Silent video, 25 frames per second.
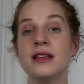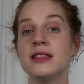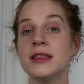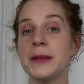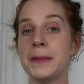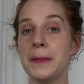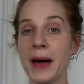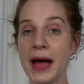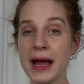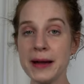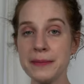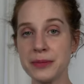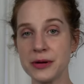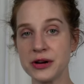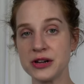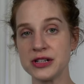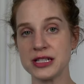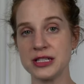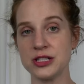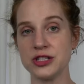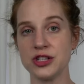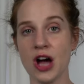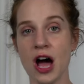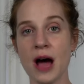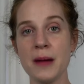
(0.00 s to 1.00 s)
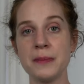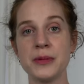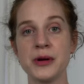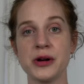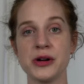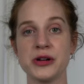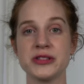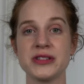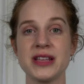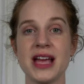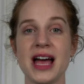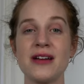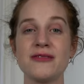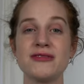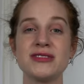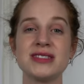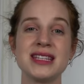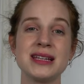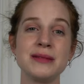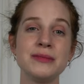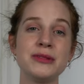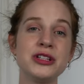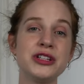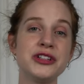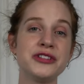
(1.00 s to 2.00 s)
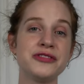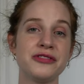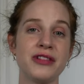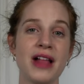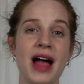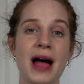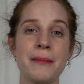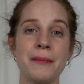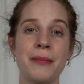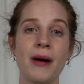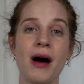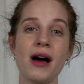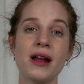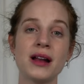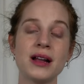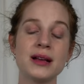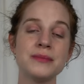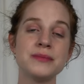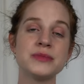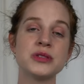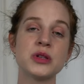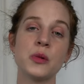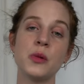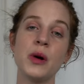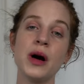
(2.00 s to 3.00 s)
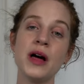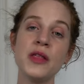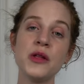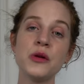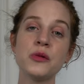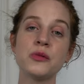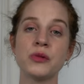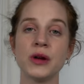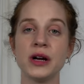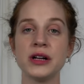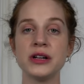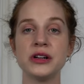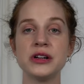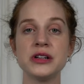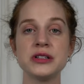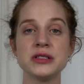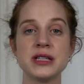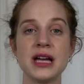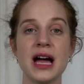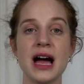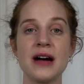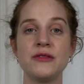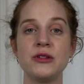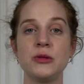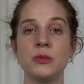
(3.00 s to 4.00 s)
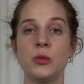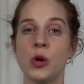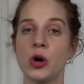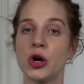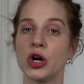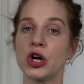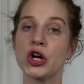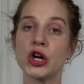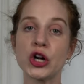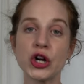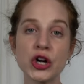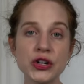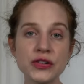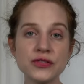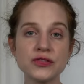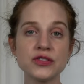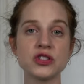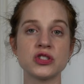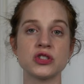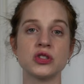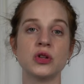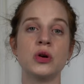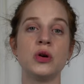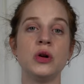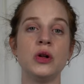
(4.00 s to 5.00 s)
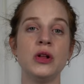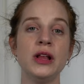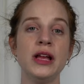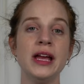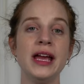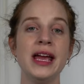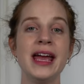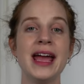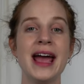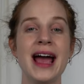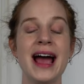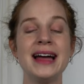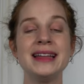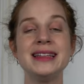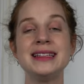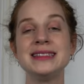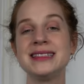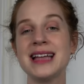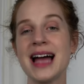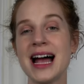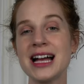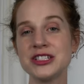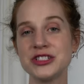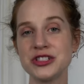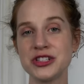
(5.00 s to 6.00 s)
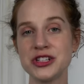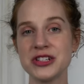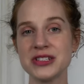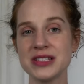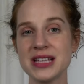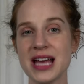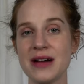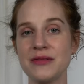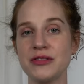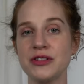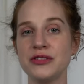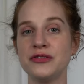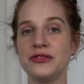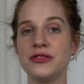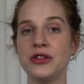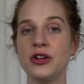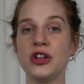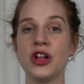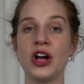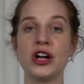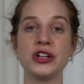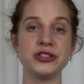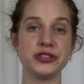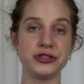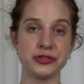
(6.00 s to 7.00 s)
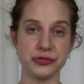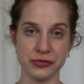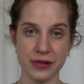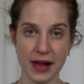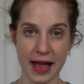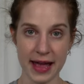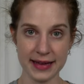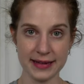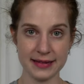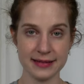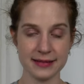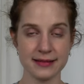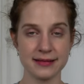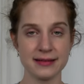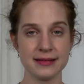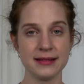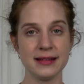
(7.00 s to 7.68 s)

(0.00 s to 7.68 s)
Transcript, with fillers: The pipers and toppers have similar flat bottoms, while the runners have a more curved sole and the dashers have a full-on tread.